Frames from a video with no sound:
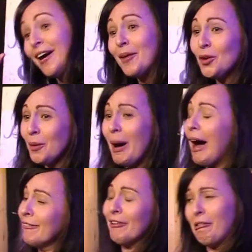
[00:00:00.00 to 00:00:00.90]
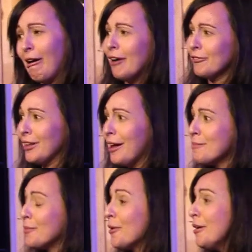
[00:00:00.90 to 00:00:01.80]
I'm not part of a craft
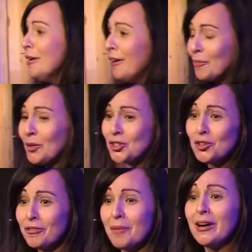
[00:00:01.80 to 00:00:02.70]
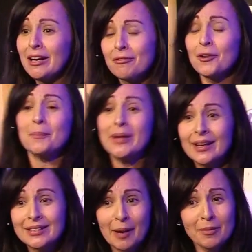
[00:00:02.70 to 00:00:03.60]
club, or I'm not sure if I'm ready for a big
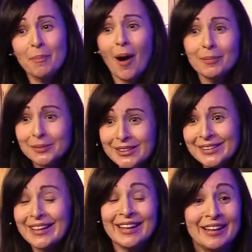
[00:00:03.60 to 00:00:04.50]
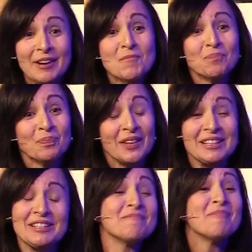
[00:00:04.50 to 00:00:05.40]
in-depth Bible study. It
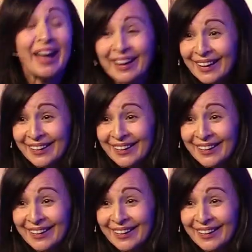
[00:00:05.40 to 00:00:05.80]
doesn't matter.